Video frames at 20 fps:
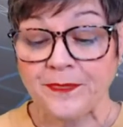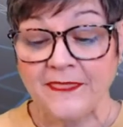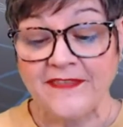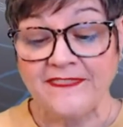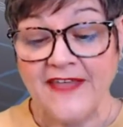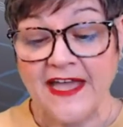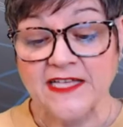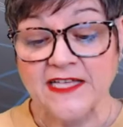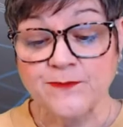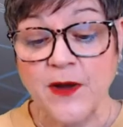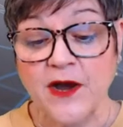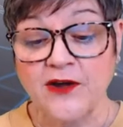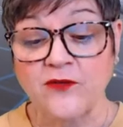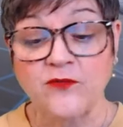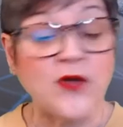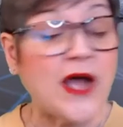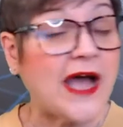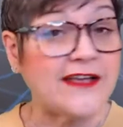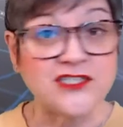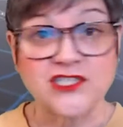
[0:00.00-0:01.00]
And that's part
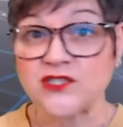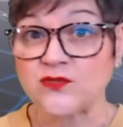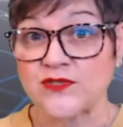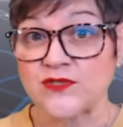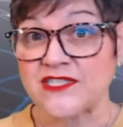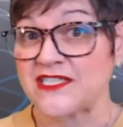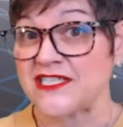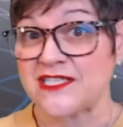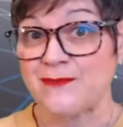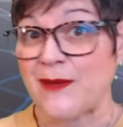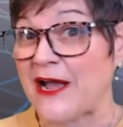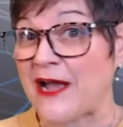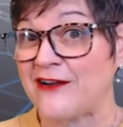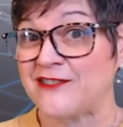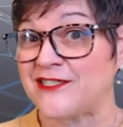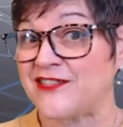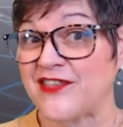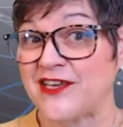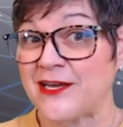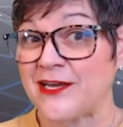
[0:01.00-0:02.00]
of, I just was
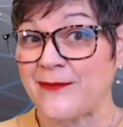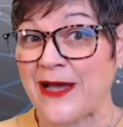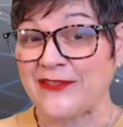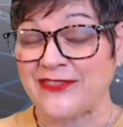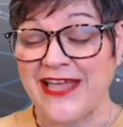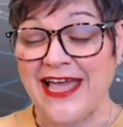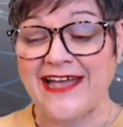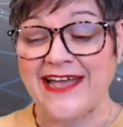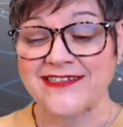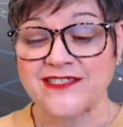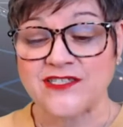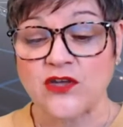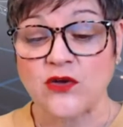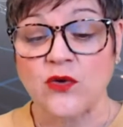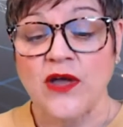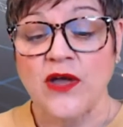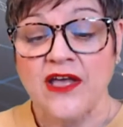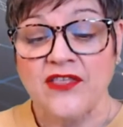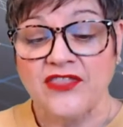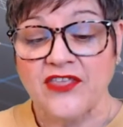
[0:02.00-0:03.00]
inspired to think about that.
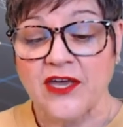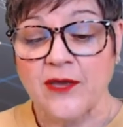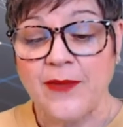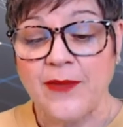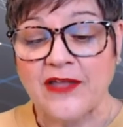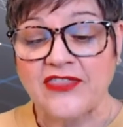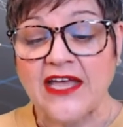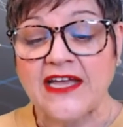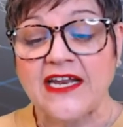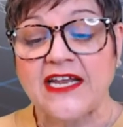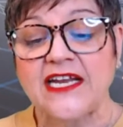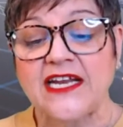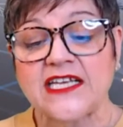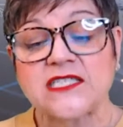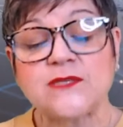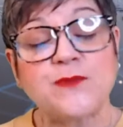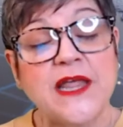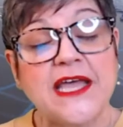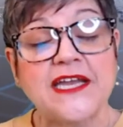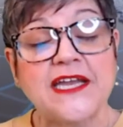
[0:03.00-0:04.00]
So think about that and
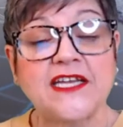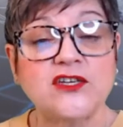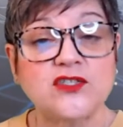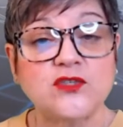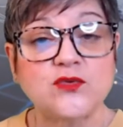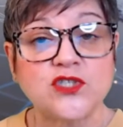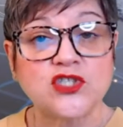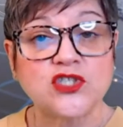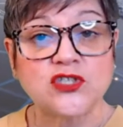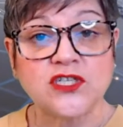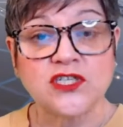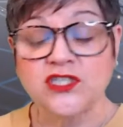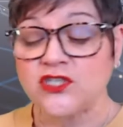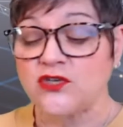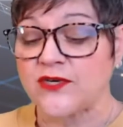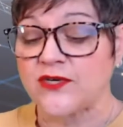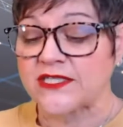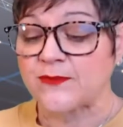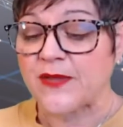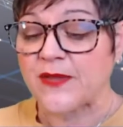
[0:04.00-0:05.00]
explain. Here's what you're going to
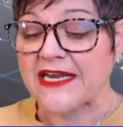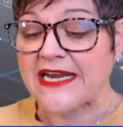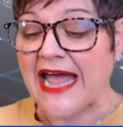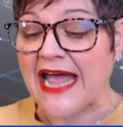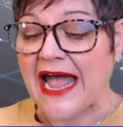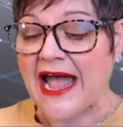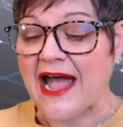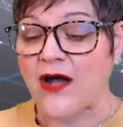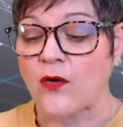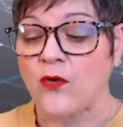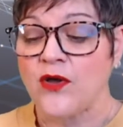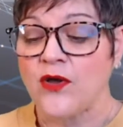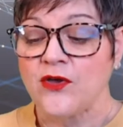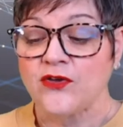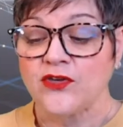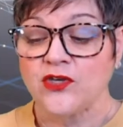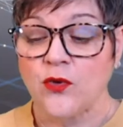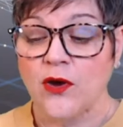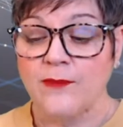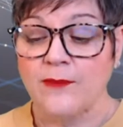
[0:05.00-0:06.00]
do. Explain how
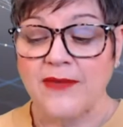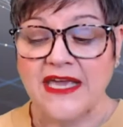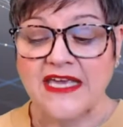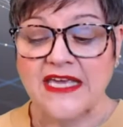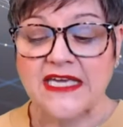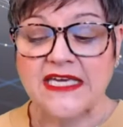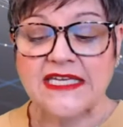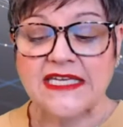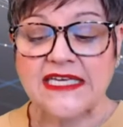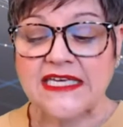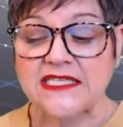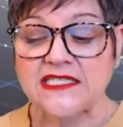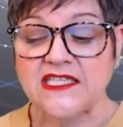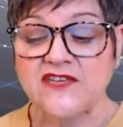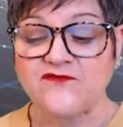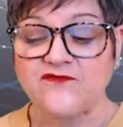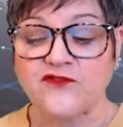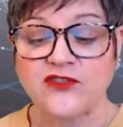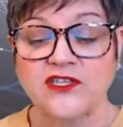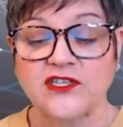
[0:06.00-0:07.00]
you are making it
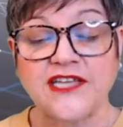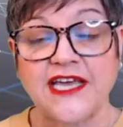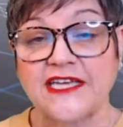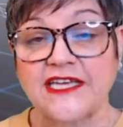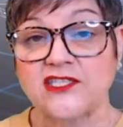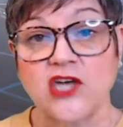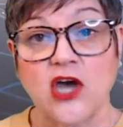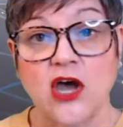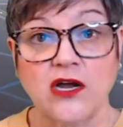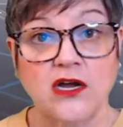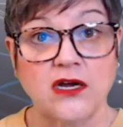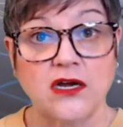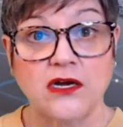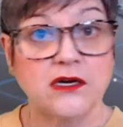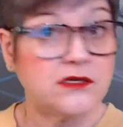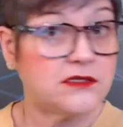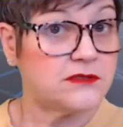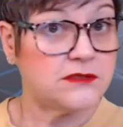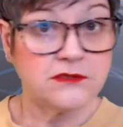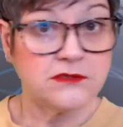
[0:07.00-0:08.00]
easy for the late
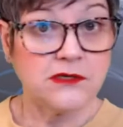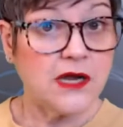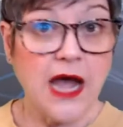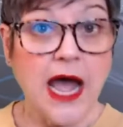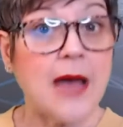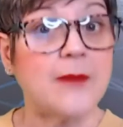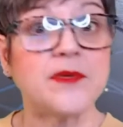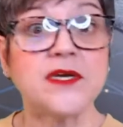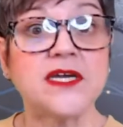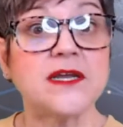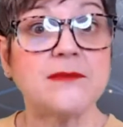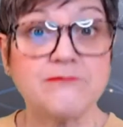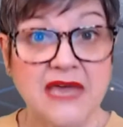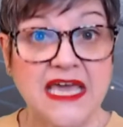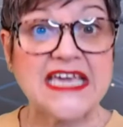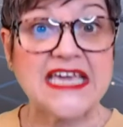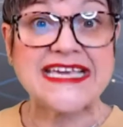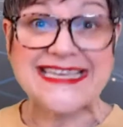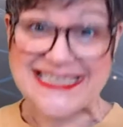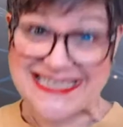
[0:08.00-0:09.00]
talker. I'm going to
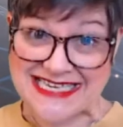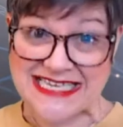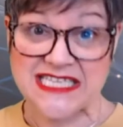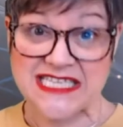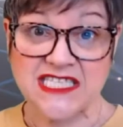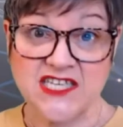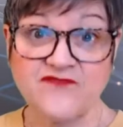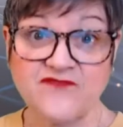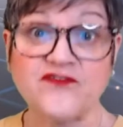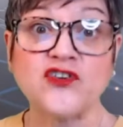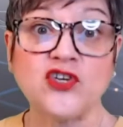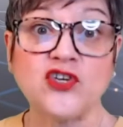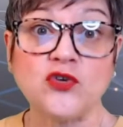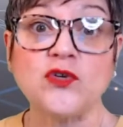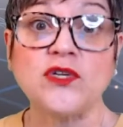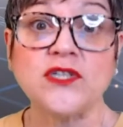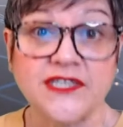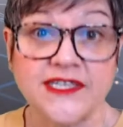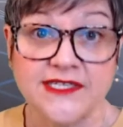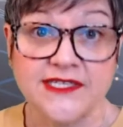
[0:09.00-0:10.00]
make it easy for
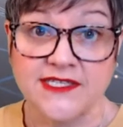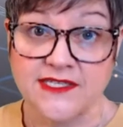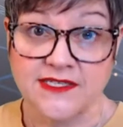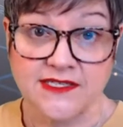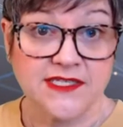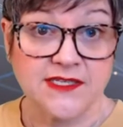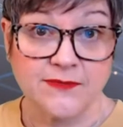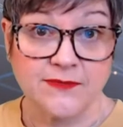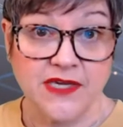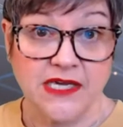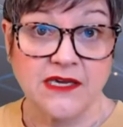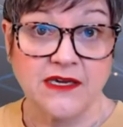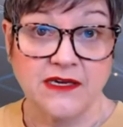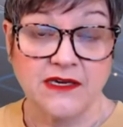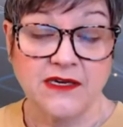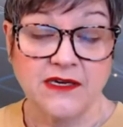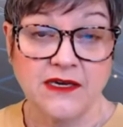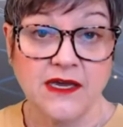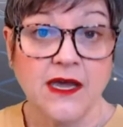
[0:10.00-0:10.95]
you to listen to me